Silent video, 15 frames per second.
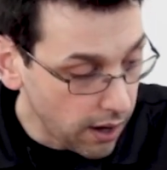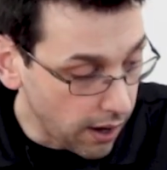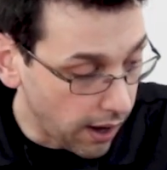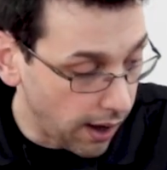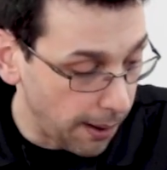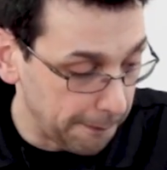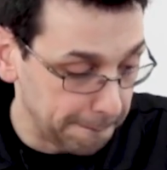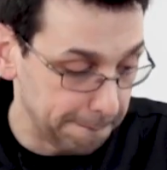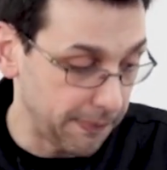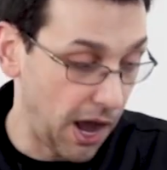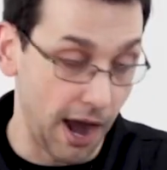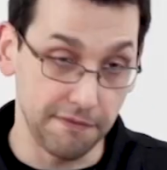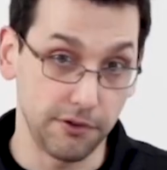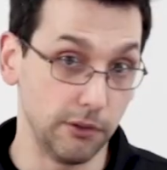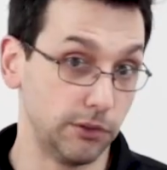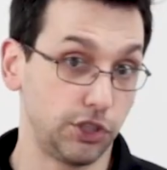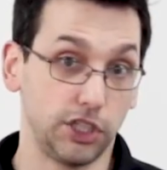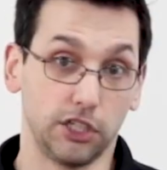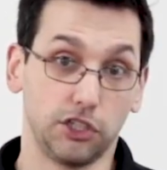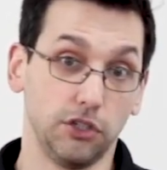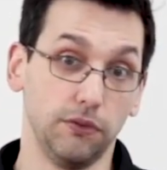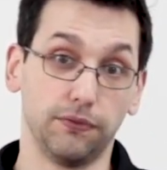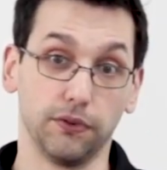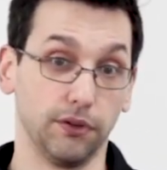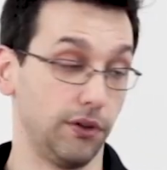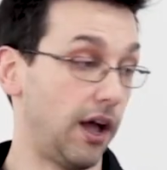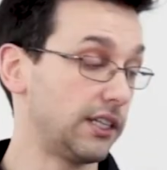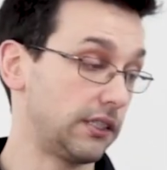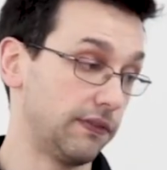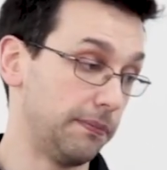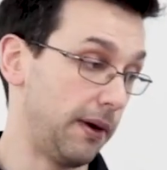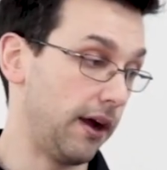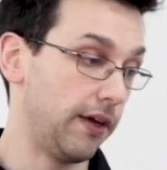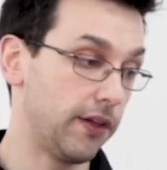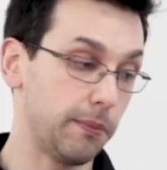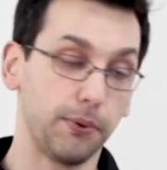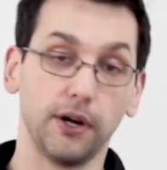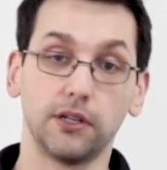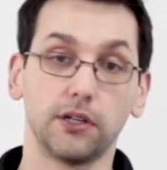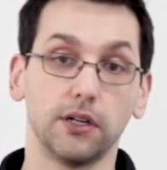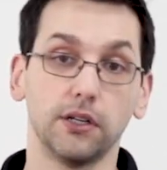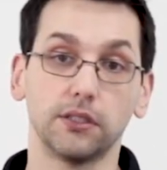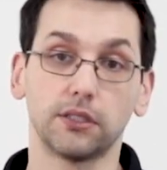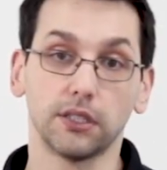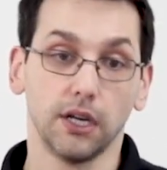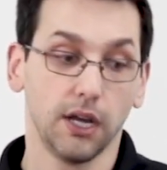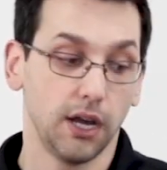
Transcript: I've used Chittu for lots of my other printers,